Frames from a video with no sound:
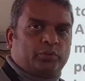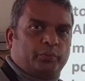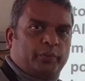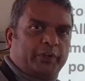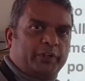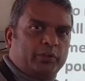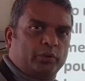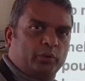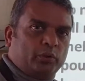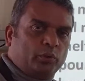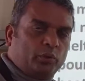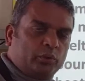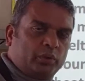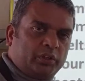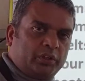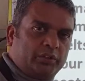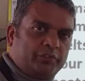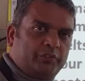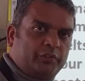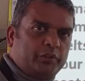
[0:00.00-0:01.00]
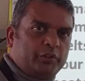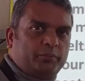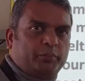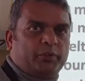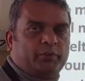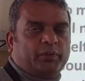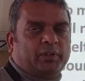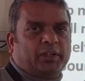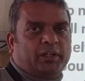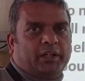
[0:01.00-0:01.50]
when you know the difference
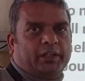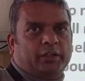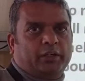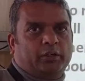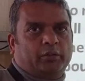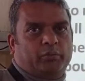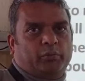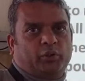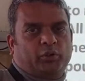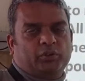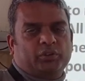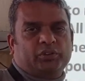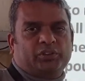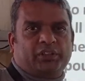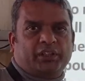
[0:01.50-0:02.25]
between iron and bronze,